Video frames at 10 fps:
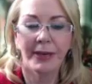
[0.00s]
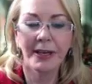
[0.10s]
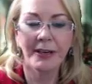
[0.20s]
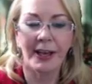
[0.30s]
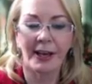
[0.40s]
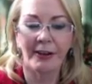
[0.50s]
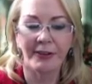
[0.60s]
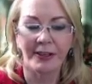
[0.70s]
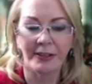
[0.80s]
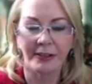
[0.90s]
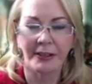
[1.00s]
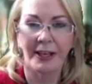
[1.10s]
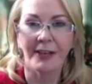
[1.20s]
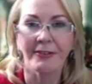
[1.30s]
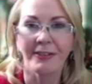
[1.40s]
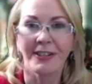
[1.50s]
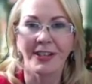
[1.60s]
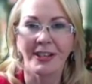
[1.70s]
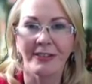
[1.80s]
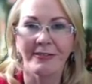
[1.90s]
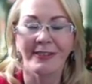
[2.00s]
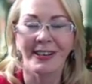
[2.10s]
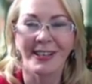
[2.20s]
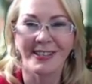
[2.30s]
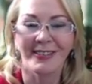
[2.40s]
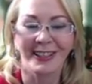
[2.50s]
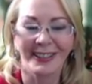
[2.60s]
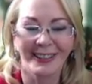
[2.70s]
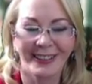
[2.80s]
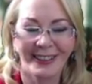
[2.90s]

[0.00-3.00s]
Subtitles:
Better now than a little later in the year, if you ask me.